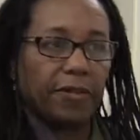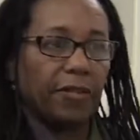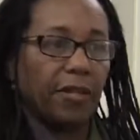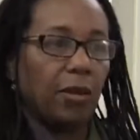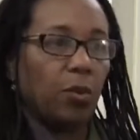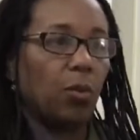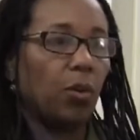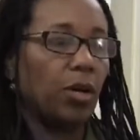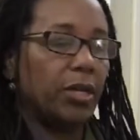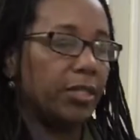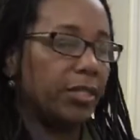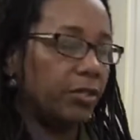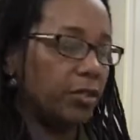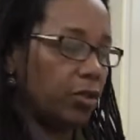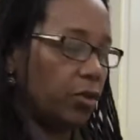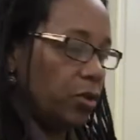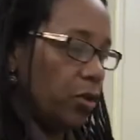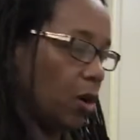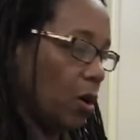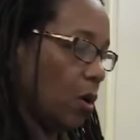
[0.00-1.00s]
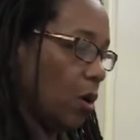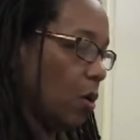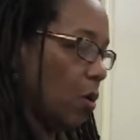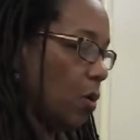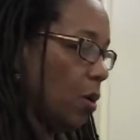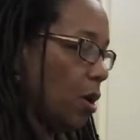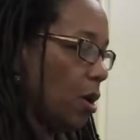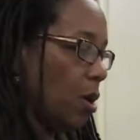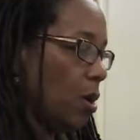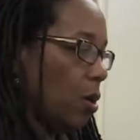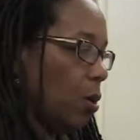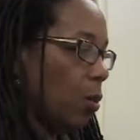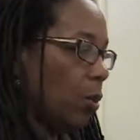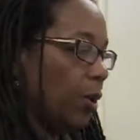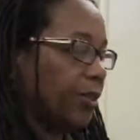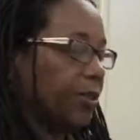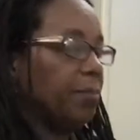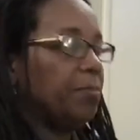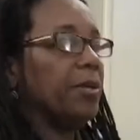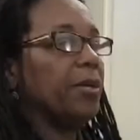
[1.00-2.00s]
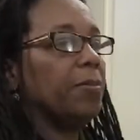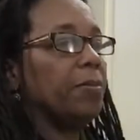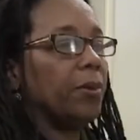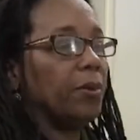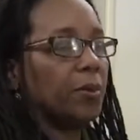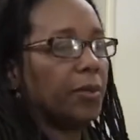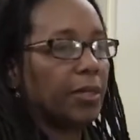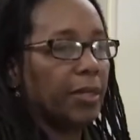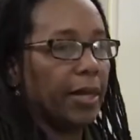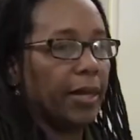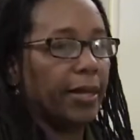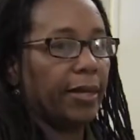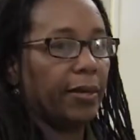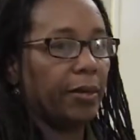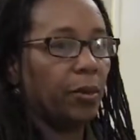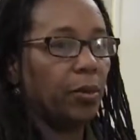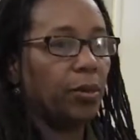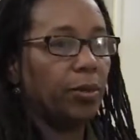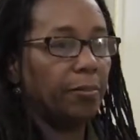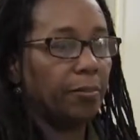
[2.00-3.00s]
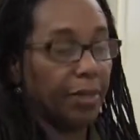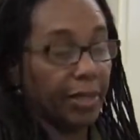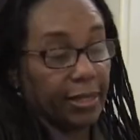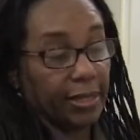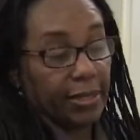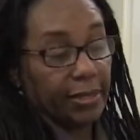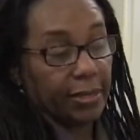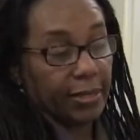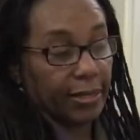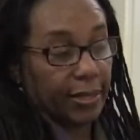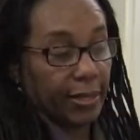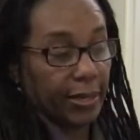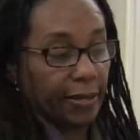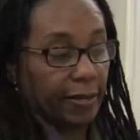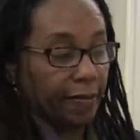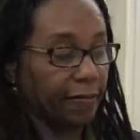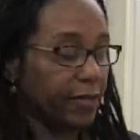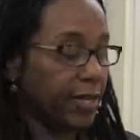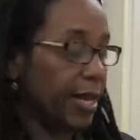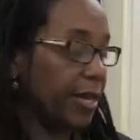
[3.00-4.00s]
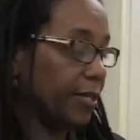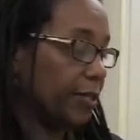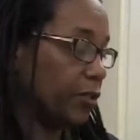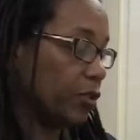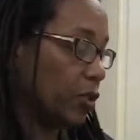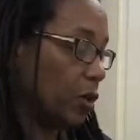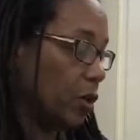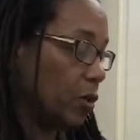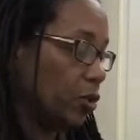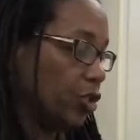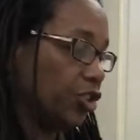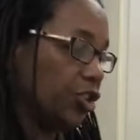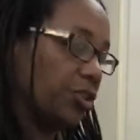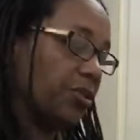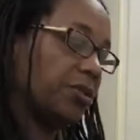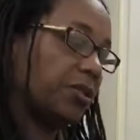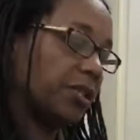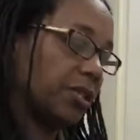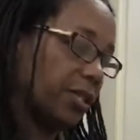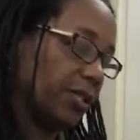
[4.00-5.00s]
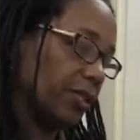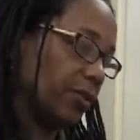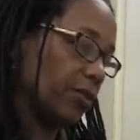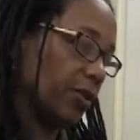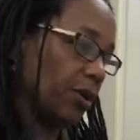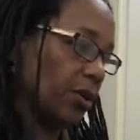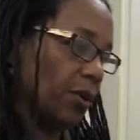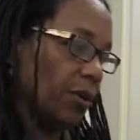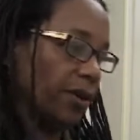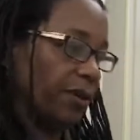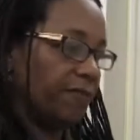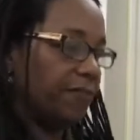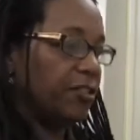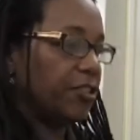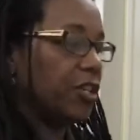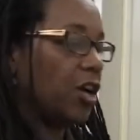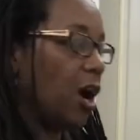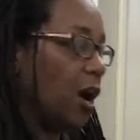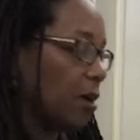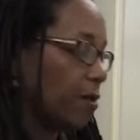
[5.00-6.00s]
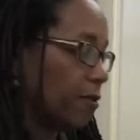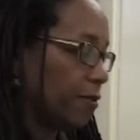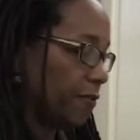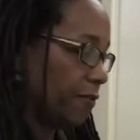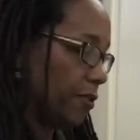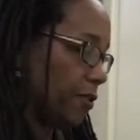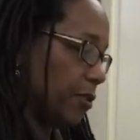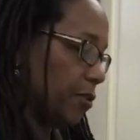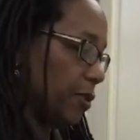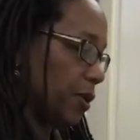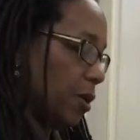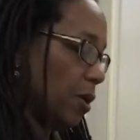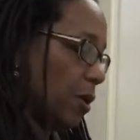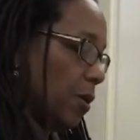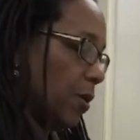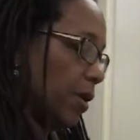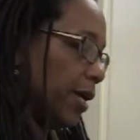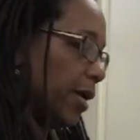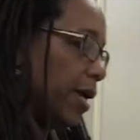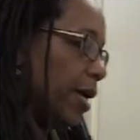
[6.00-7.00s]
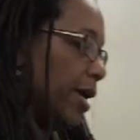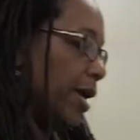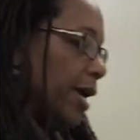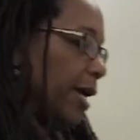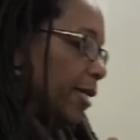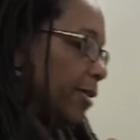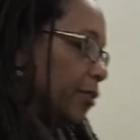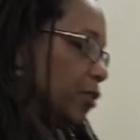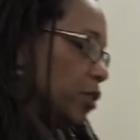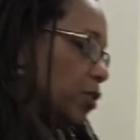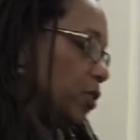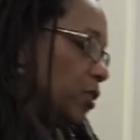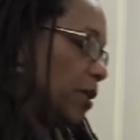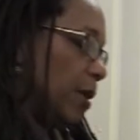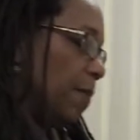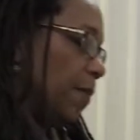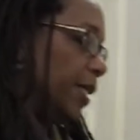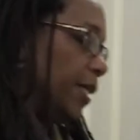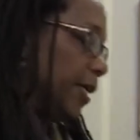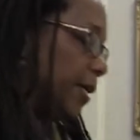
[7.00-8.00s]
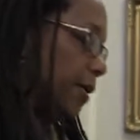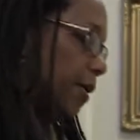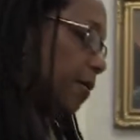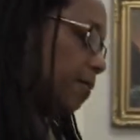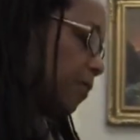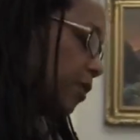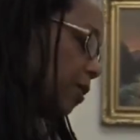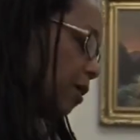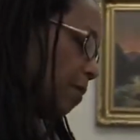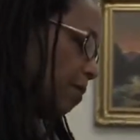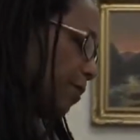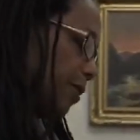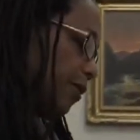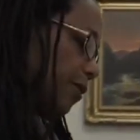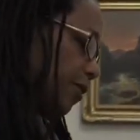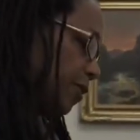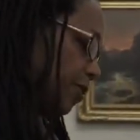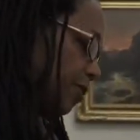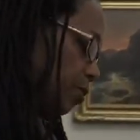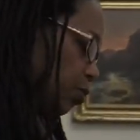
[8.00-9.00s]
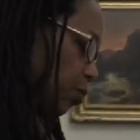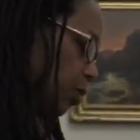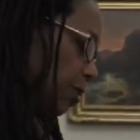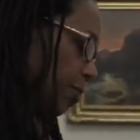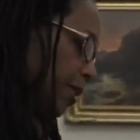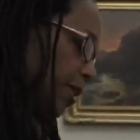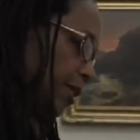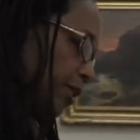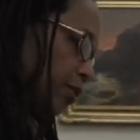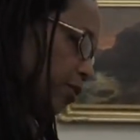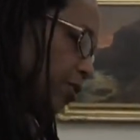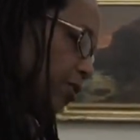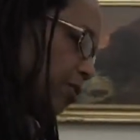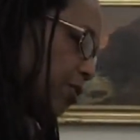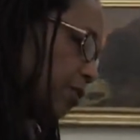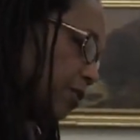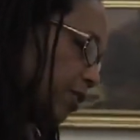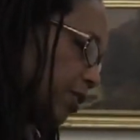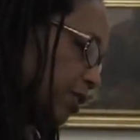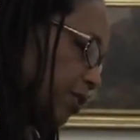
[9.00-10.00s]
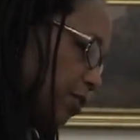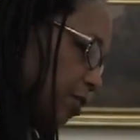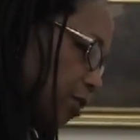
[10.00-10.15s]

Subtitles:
They wanted to know what the people were like who had been enslaved. And so journalists were going, photographers were going. And so somebody comes up as these women and girls, and there